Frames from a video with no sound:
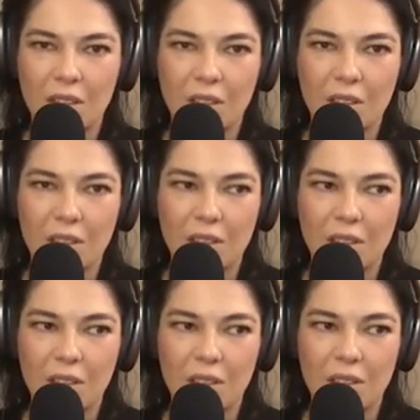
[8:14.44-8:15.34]

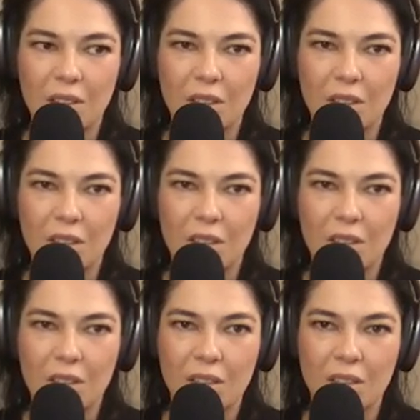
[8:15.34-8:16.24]

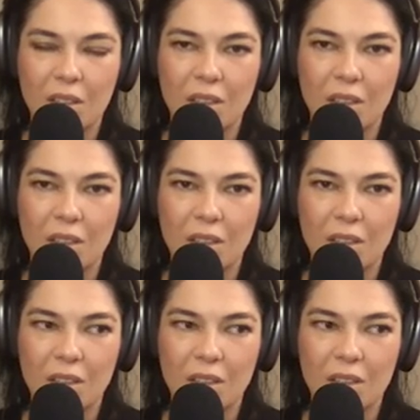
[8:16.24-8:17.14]

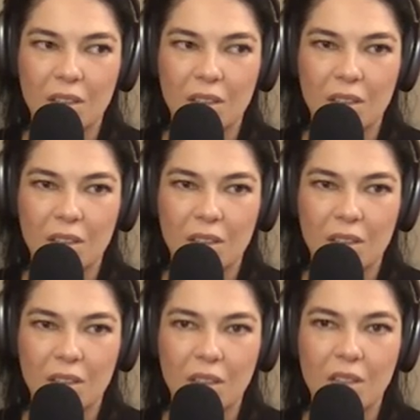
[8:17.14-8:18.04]

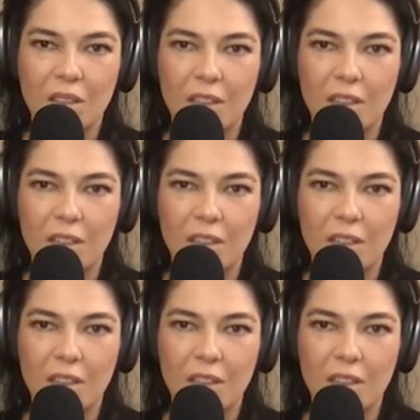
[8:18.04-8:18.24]
(not speaking)